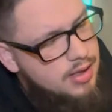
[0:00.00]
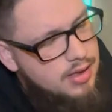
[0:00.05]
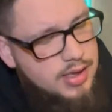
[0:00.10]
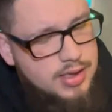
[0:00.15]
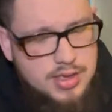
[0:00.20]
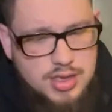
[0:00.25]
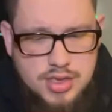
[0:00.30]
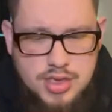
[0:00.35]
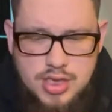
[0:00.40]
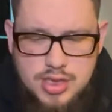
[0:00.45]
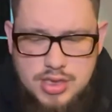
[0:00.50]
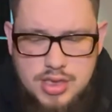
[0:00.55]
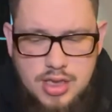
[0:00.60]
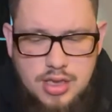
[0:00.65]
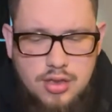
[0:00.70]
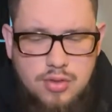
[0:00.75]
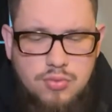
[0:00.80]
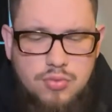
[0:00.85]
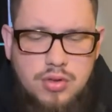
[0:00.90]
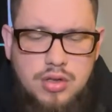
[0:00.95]
This is just
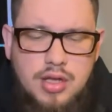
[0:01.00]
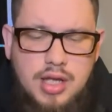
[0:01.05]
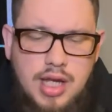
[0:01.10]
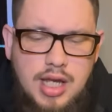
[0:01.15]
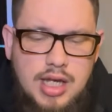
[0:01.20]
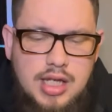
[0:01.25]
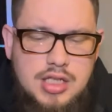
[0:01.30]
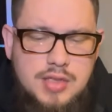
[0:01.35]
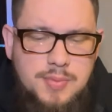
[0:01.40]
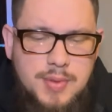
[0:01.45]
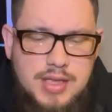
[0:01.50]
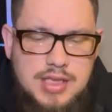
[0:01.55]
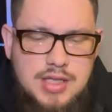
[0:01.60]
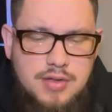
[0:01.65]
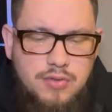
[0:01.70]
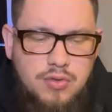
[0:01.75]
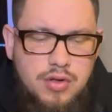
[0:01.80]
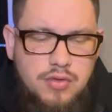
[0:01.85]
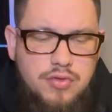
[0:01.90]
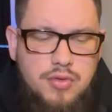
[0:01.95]
a really
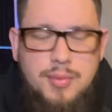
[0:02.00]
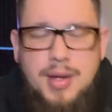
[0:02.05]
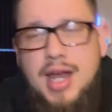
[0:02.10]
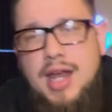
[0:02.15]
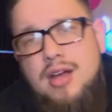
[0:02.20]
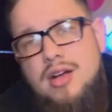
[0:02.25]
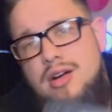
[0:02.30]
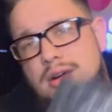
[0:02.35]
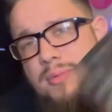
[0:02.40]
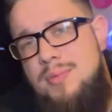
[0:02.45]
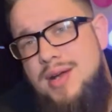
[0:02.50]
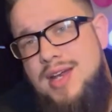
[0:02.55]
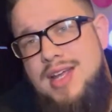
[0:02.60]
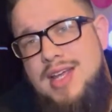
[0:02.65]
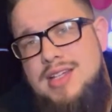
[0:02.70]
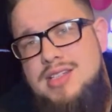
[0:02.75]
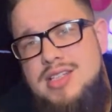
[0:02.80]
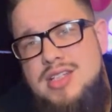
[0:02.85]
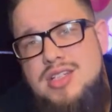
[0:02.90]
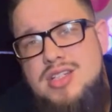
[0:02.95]
inexpensive one from Anker, but it
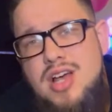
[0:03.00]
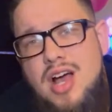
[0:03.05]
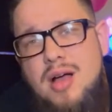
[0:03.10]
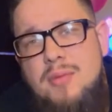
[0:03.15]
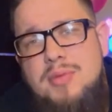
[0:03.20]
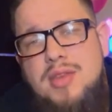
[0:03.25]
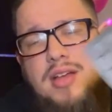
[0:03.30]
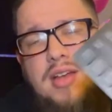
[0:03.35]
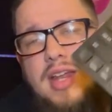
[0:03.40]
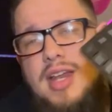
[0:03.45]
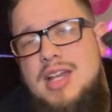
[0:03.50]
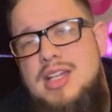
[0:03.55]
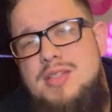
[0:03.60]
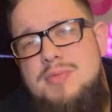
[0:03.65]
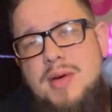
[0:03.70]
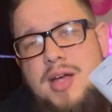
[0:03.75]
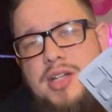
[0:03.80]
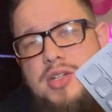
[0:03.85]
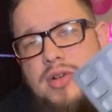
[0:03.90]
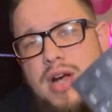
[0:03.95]
gets the job done and it's
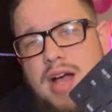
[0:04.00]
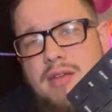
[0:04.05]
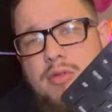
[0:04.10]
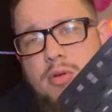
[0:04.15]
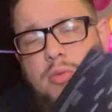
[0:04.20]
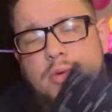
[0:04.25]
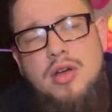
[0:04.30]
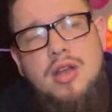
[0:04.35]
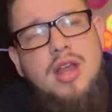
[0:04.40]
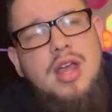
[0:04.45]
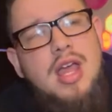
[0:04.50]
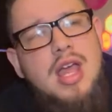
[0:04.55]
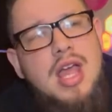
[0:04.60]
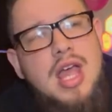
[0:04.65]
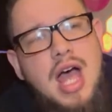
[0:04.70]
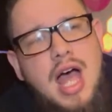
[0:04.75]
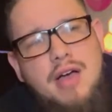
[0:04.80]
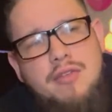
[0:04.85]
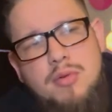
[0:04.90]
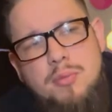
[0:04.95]
my travel one.
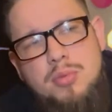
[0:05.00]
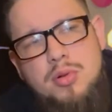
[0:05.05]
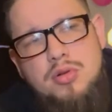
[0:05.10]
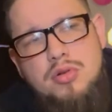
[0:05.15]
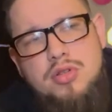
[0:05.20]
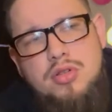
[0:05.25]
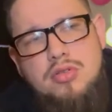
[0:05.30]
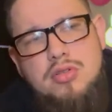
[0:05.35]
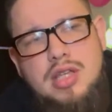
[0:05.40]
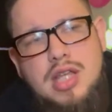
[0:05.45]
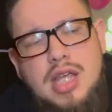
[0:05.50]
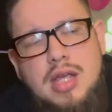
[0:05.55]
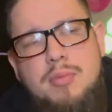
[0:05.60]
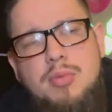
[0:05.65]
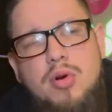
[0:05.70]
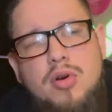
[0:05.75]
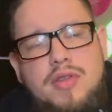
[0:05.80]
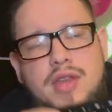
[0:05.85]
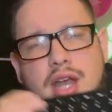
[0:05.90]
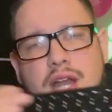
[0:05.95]
I have a Bluetooth
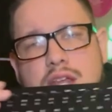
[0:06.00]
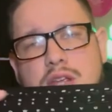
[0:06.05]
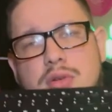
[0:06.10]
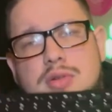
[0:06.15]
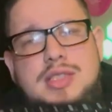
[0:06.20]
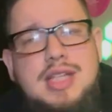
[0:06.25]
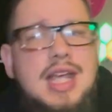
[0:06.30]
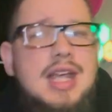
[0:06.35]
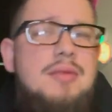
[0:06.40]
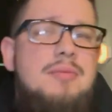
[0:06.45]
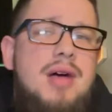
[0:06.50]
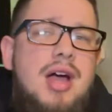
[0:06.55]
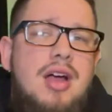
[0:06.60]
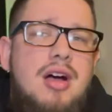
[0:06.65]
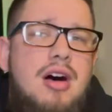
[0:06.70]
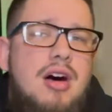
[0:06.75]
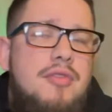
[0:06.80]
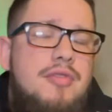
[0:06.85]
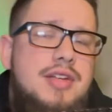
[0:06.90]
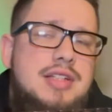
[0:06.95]
keyboard that I use in my
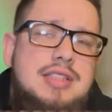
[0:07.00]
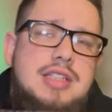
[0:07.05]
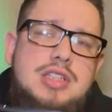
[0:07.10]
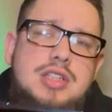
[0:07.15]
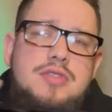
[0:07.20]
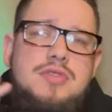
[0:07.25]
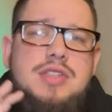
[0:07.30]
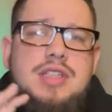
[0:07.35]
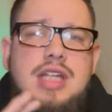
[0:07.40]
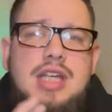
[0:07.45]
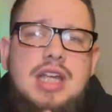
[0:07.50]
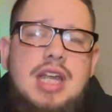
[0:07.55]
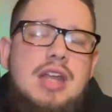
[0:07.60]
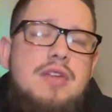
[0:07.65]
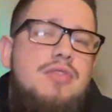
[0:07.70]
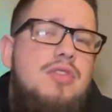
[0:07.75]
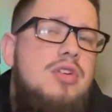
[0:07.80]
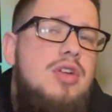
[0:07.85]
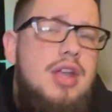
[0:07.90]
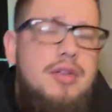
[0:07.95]
office that you've seen.
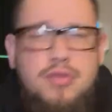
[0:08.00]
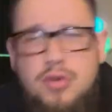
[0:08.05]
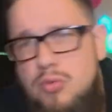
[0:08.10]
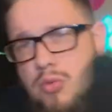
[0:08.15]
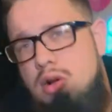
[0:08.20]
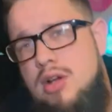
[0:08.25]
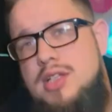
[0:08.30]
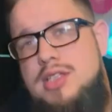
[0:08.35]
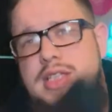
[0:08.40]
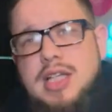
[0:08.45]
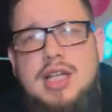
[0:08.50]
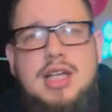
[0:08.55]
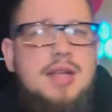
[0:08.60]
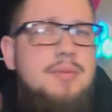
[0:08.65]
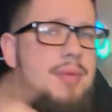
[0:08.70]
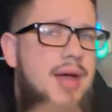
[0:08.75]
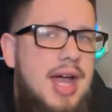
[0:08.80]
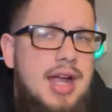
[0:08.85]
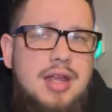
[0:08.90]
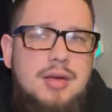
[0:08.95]
If you if you want to see
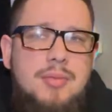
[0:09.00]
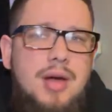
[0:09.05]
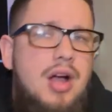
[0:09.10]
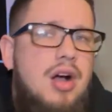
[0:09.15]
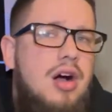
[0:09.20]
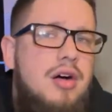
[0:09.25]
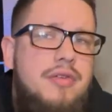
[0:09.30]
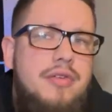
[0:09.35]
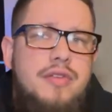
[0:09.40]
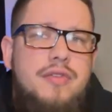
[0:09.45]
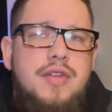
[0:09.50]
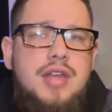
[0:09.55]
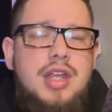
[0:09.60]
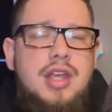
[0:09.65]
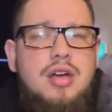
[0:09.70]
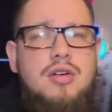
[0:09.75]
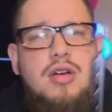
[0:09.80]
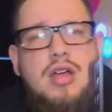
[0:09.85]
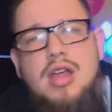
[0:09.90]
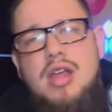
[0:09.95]
it back in my office
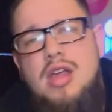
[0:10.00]
video,